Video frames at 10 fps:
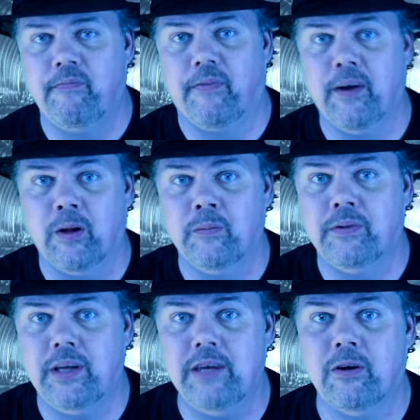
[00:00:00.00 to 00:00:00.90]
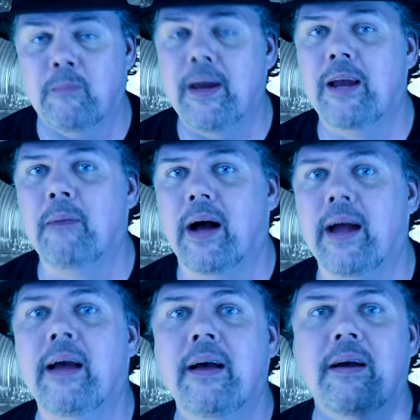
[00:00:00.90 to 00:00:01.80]
films. These are made
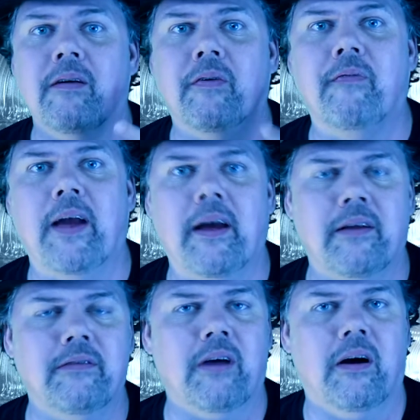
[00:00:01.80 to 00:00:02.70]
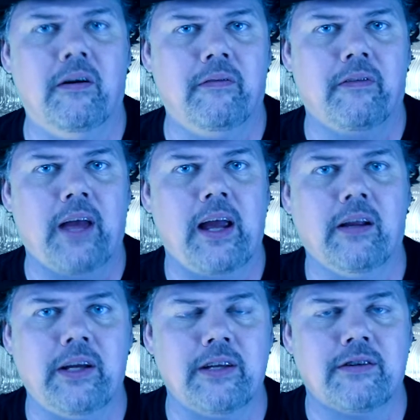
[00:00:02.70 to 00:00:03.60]
by fans of the
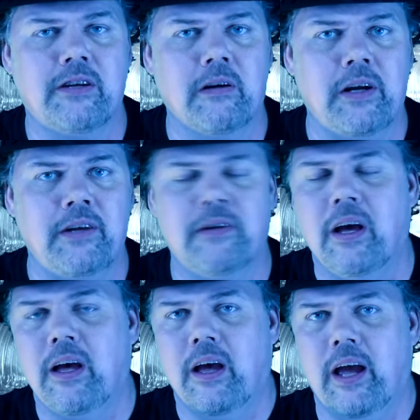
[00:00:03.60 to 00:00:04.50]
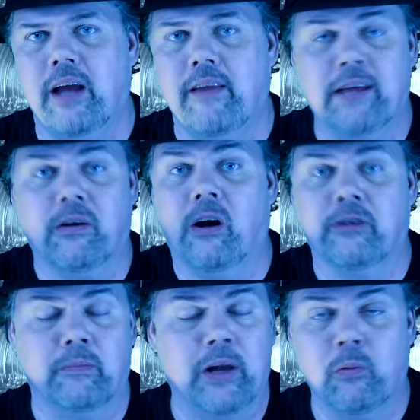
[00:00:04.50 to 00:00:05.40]
Alien series, and that's
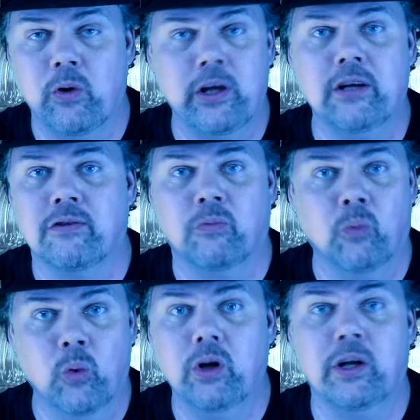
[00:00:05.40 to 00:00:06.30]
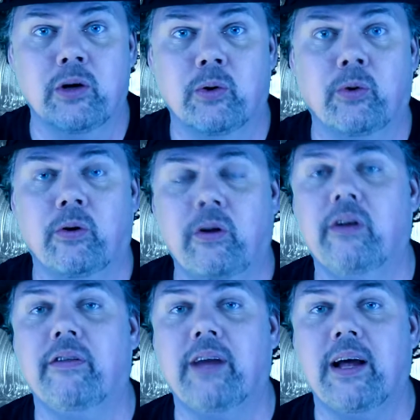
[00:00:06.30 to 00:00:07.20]
awesome. That really is really
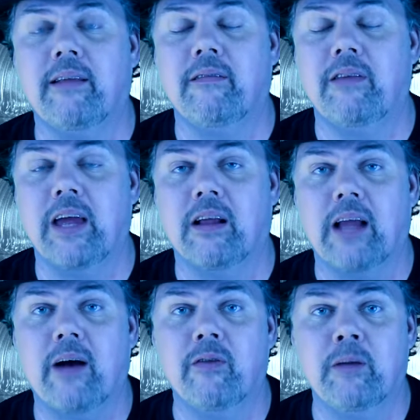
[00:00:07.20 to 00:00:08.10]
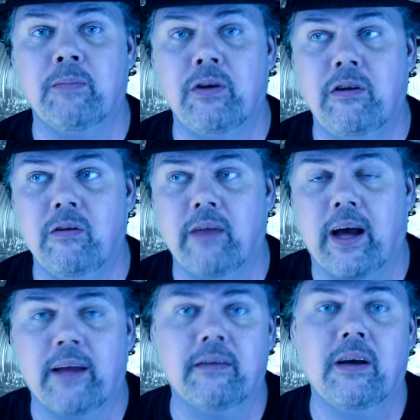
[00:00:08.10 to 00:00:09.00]
cool that they allowed them to do
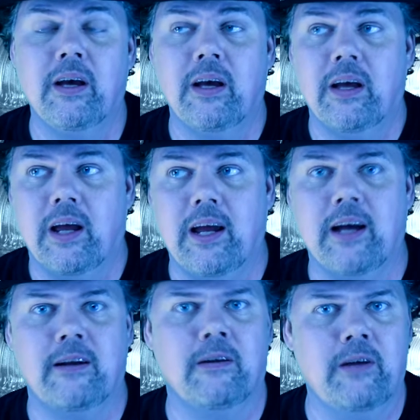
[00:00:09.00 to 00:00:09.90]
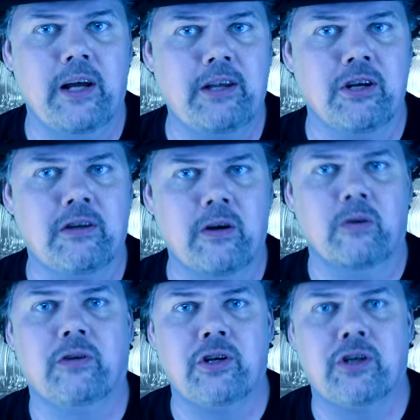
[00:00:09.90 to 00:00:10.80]
that. And it just
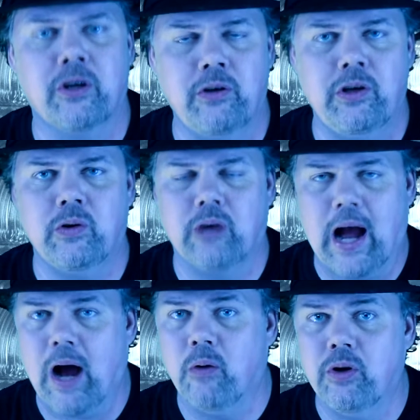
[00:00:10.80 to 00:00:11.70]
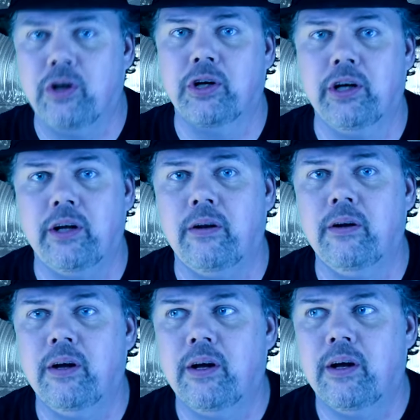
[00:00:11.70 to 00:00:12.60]
goes to show you how good